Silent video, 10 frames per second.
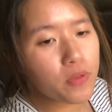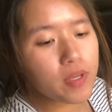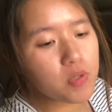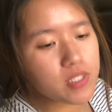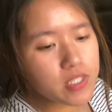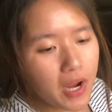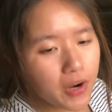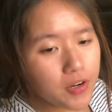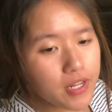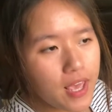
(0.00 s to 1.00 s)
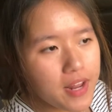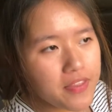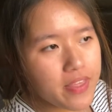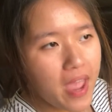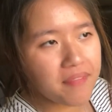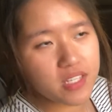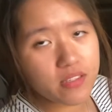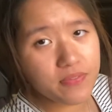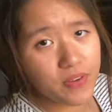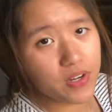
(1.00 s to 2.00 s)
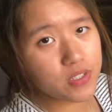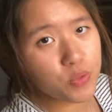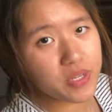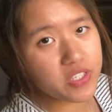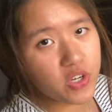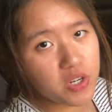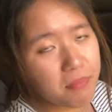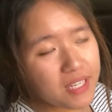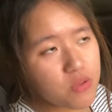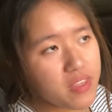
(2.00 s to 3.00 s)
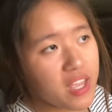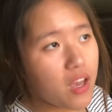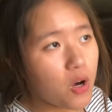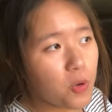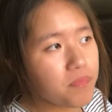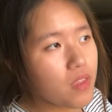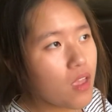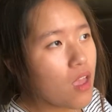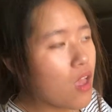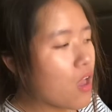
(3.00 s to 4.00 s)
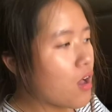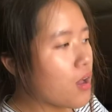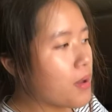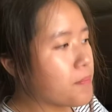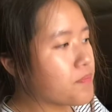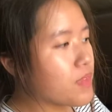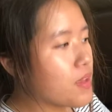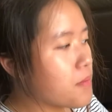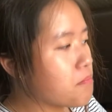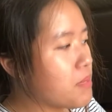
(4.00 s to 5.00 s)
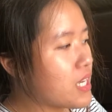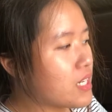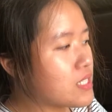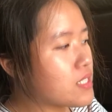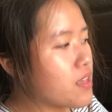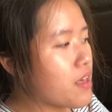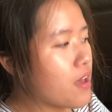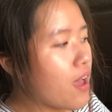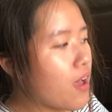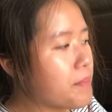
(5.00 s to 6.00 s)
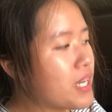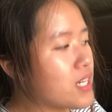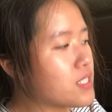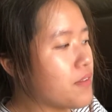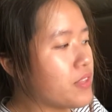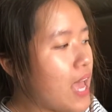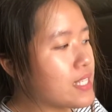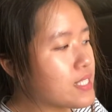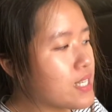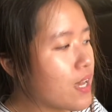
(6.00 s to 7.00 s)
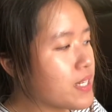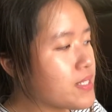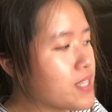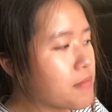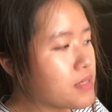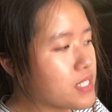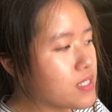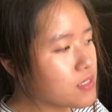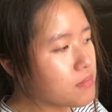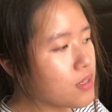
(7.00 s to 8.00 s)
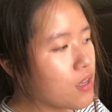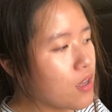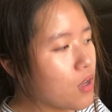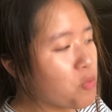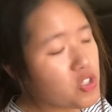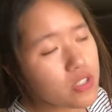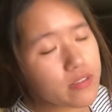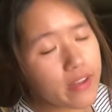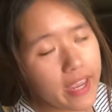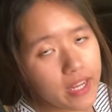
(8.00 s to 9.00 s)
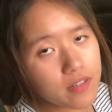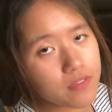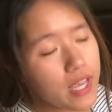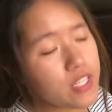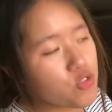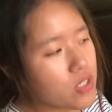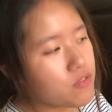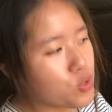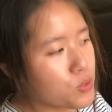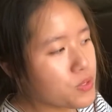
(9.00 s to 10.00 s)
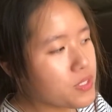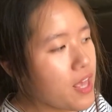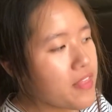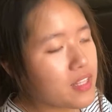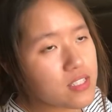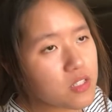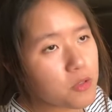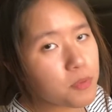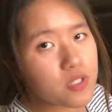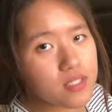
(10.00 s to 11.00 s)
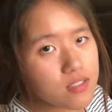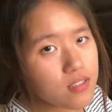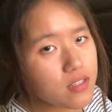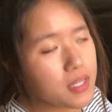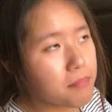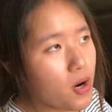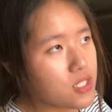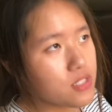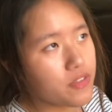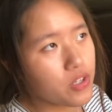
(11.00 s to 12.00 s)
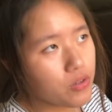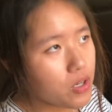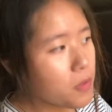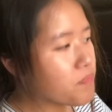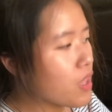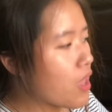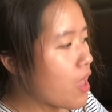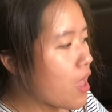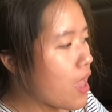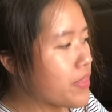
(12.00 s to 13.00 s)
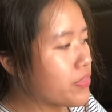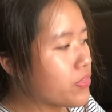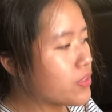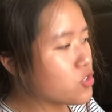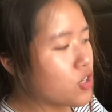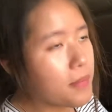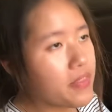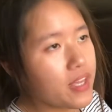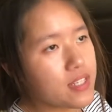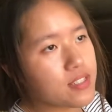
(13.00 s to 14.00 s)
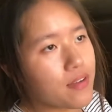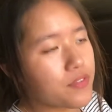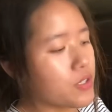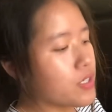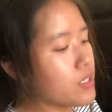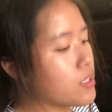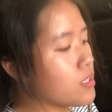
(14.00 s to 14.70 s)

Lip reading: they were scared and they had this fear to return back to their home because of the anti-Semitism, which is the hatred of Jews that still persisted in parts of Europe and the trauma they had suffered.